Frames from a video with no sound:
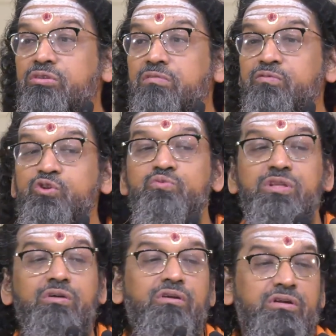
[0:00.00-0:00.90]
the views
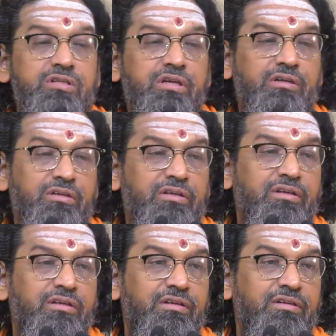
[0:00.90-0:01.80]
without logic.
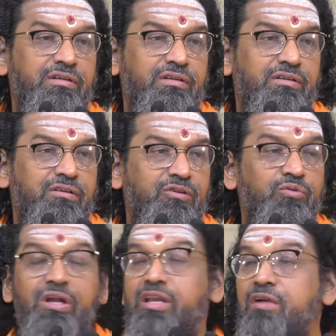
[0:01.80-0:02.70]

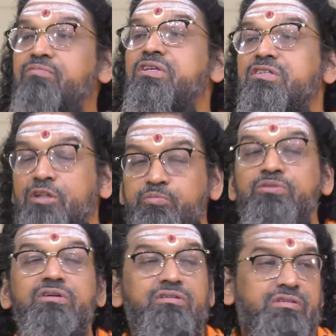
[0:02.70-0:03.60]
You are left the
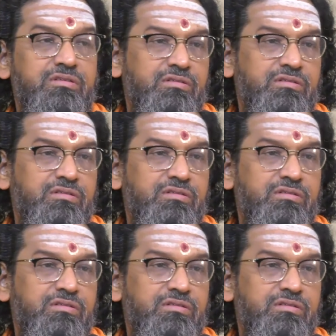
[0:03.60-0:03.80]
scriptures.